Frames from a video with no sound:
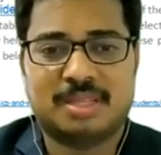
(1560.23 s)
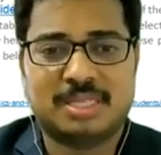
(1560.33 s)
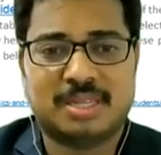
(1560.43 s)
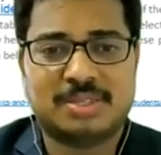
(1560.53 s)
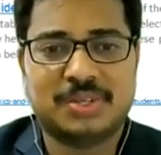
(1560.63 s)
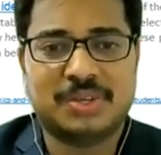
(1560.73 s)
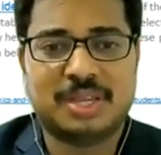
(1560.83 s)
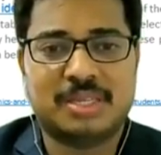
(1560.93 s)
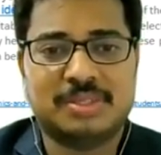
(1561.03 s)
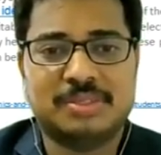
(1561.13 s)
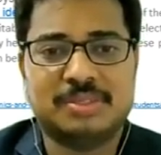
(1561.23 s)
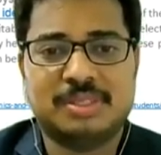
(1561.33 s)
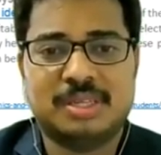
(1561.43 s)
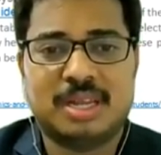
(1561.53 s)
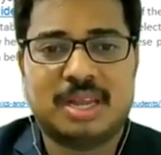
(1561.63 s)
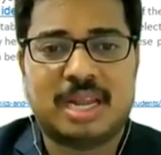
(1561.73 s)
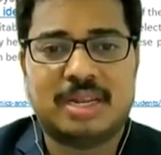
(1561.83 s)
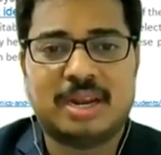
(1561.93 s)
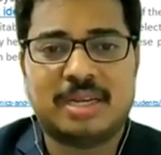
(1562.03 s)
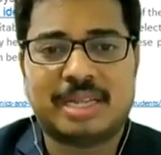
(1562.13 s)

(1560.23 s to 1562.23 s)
this also you can do. And a